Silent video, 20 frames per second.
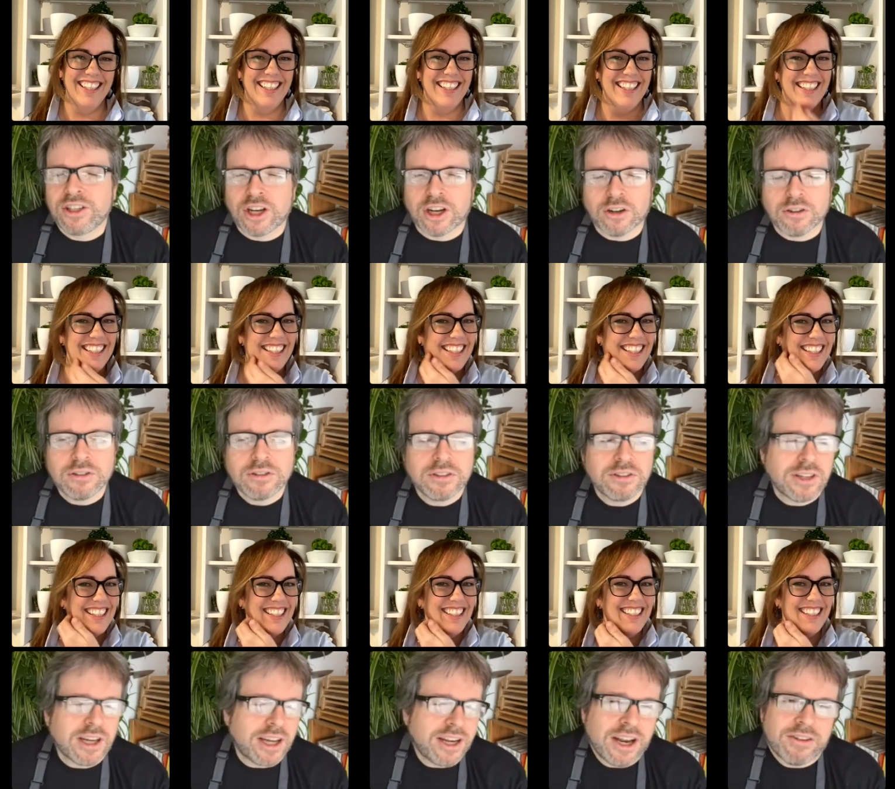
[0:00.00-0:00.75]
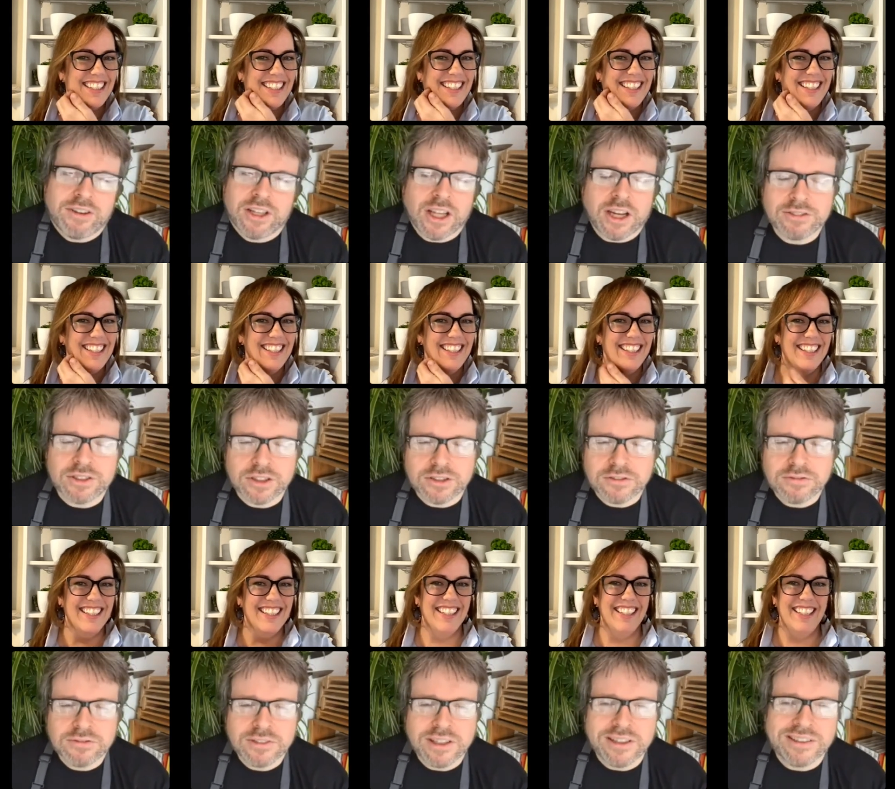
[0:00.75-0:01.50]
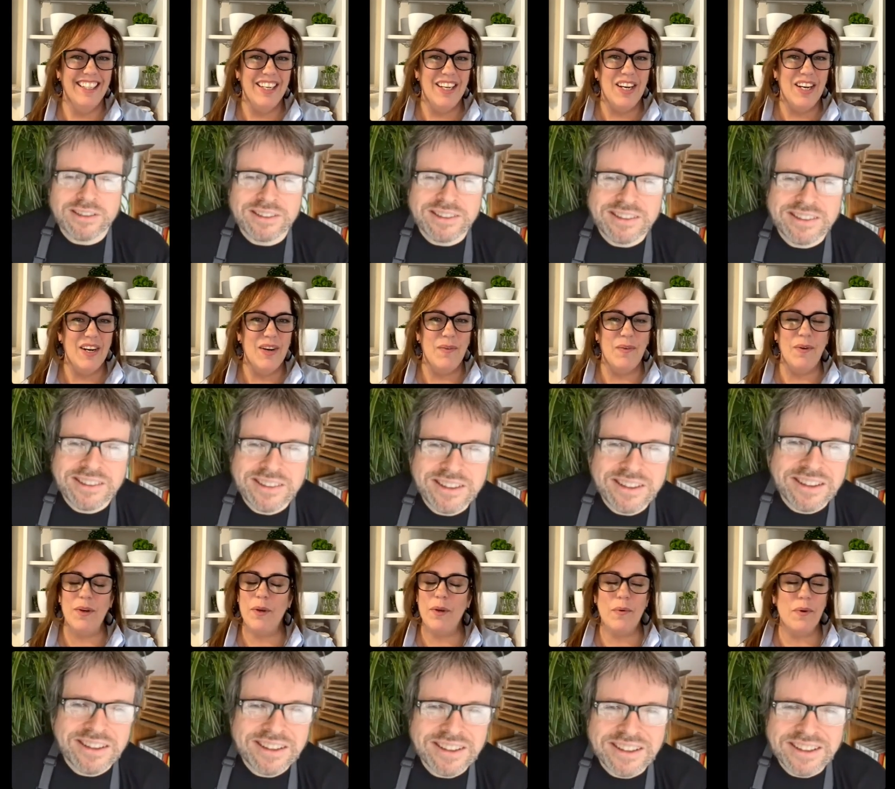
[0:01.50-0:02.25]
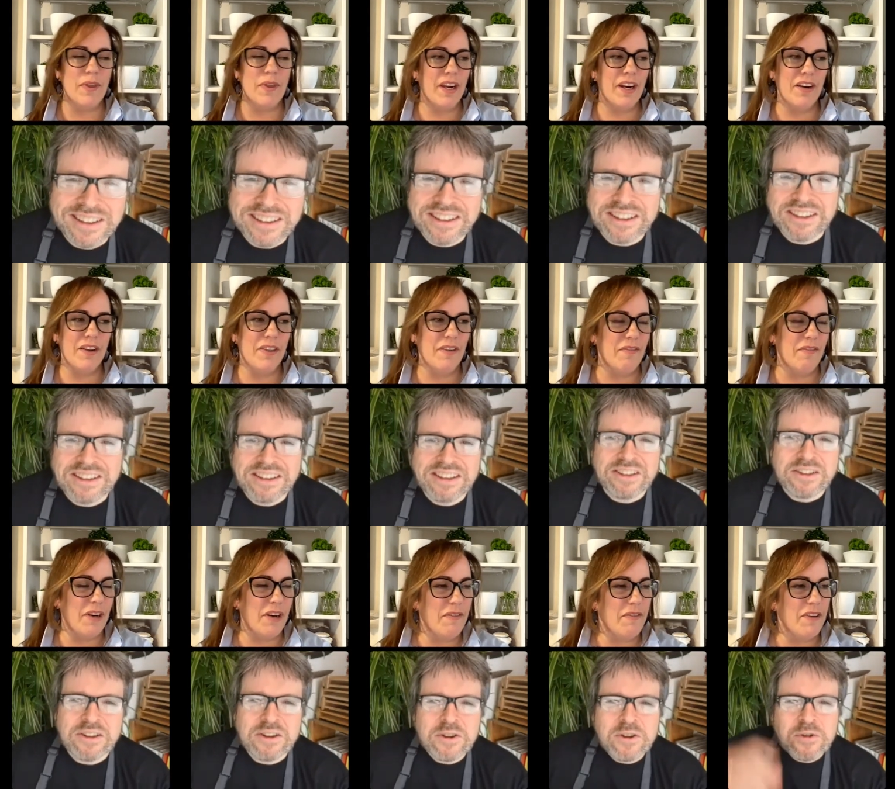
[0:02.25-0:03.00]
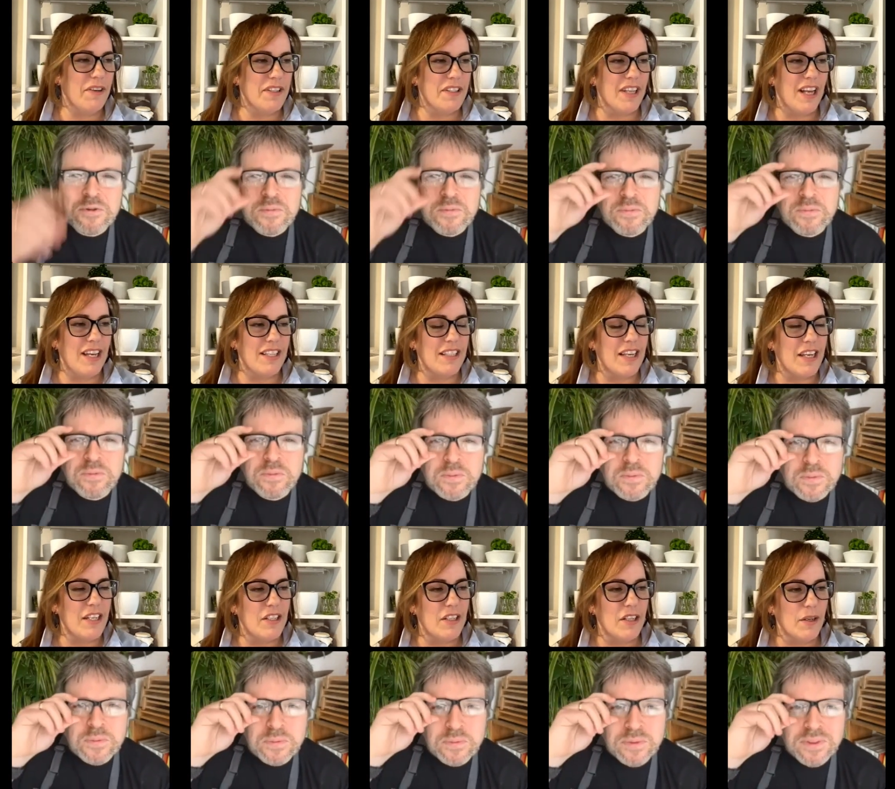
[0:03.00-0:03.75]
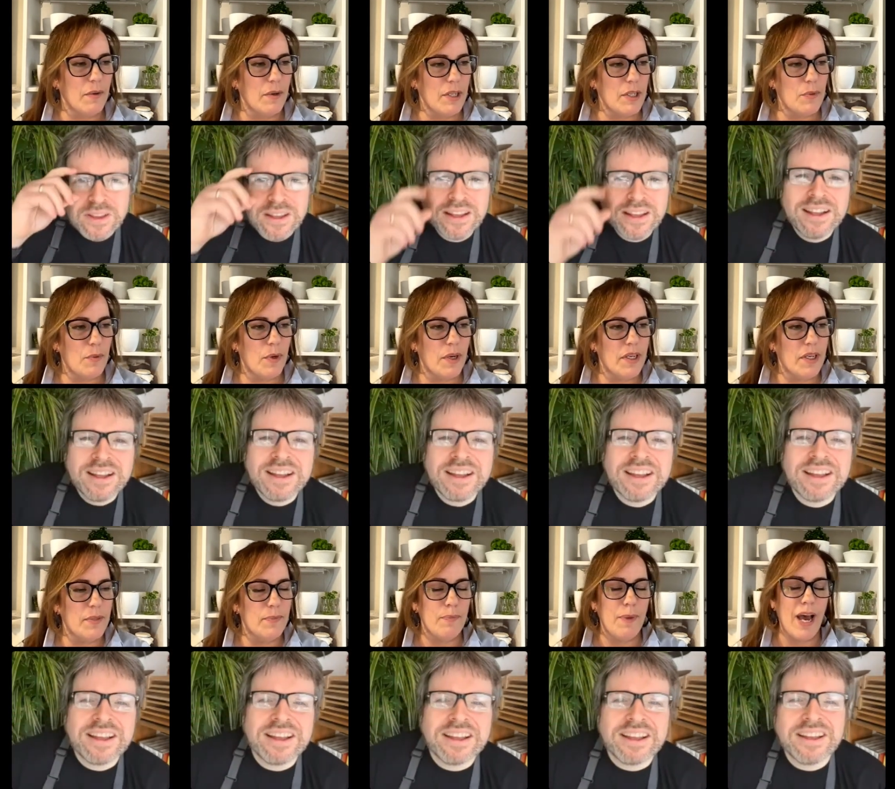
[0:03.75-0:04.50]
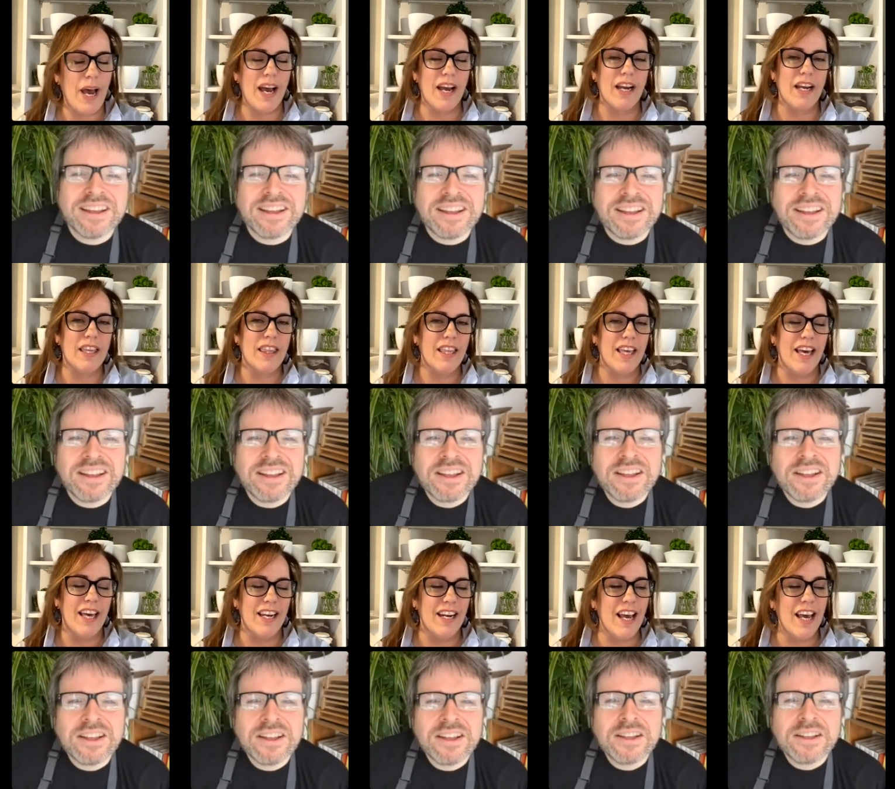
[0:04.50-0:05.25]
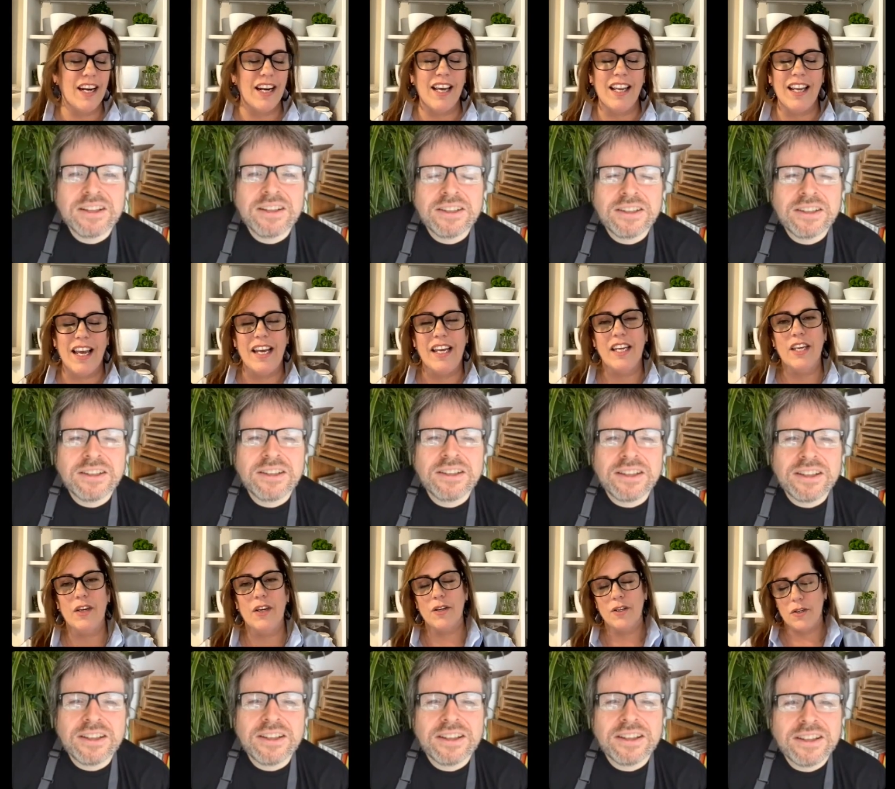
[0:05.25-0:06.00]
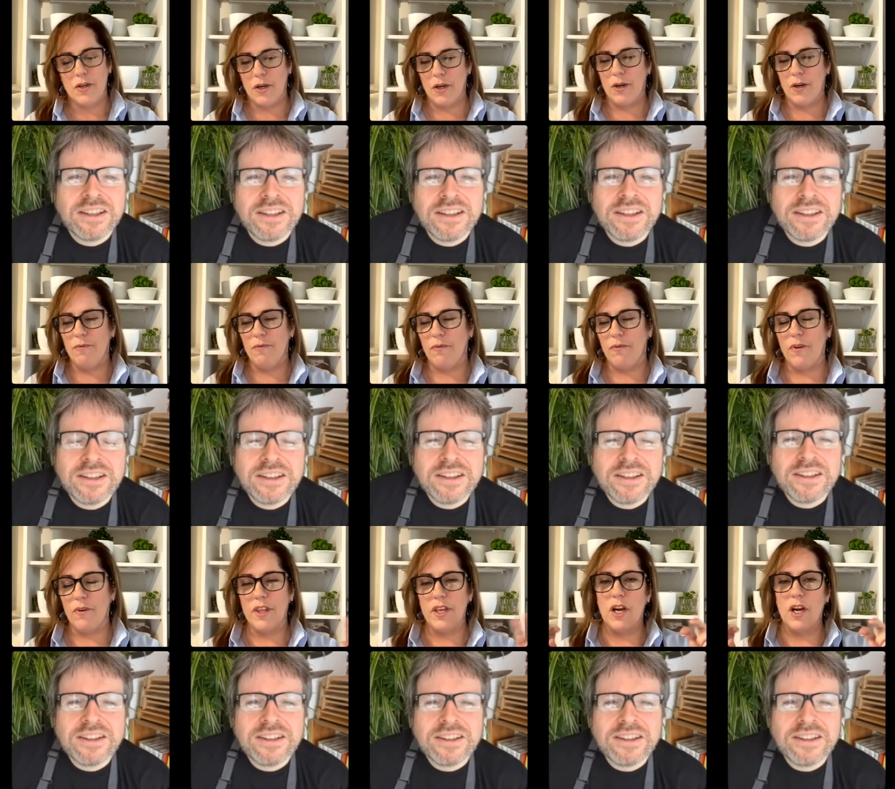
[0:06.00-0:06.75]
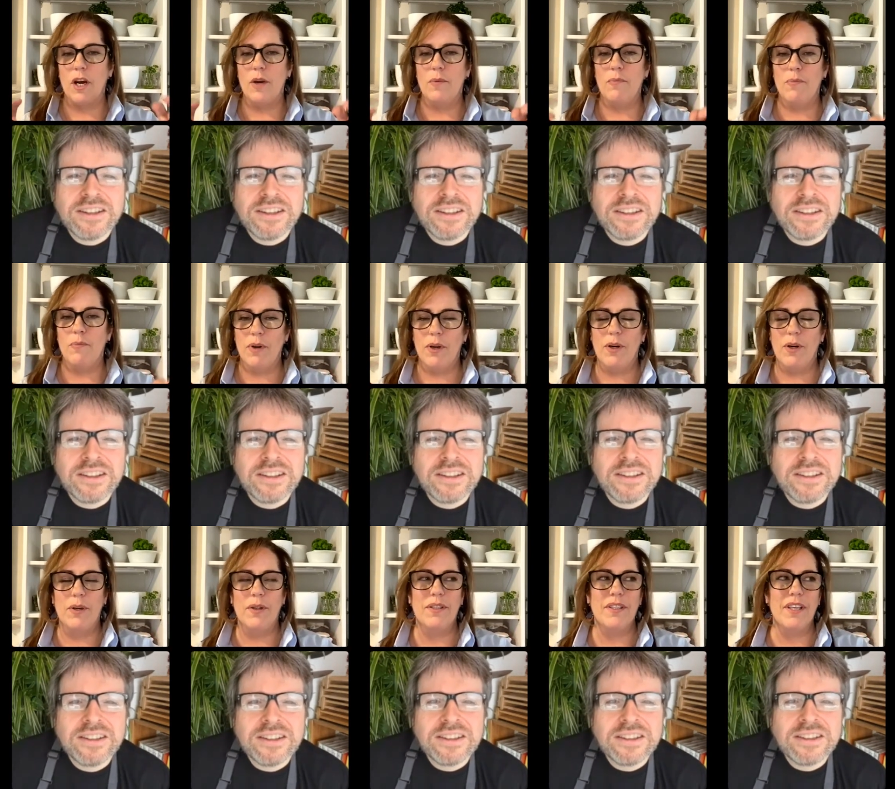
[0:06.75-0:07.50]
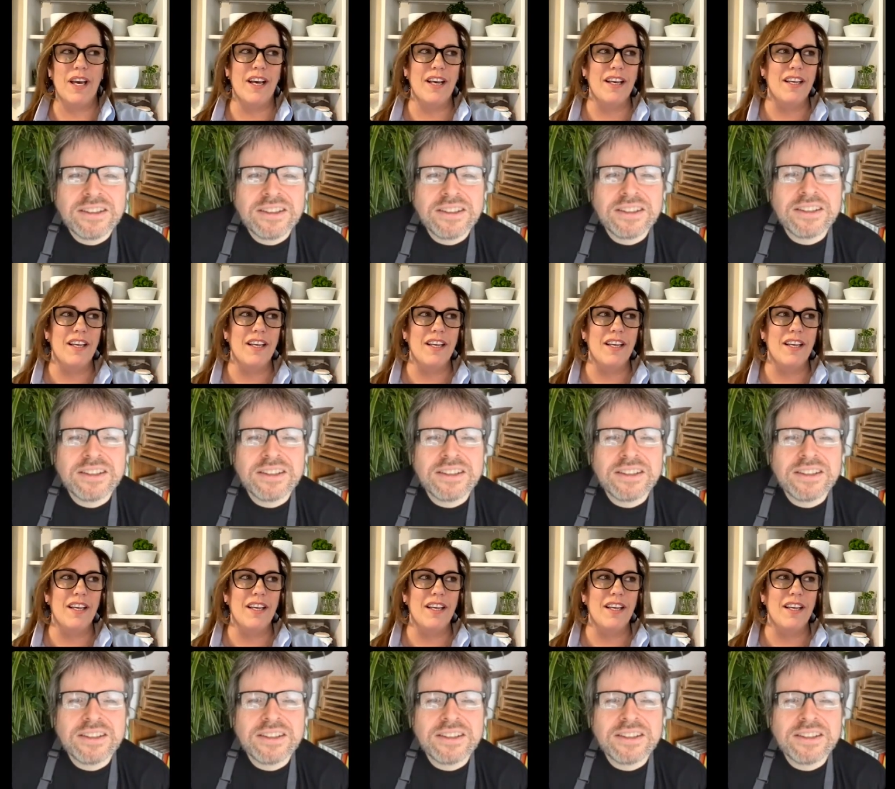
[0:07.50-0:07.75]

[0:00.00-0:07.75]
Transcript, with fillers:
Speaker 1: know I never left.
Speaker 2: Well, you were there the very first class I took, which was back then. And I like your term for the non pros. Uh,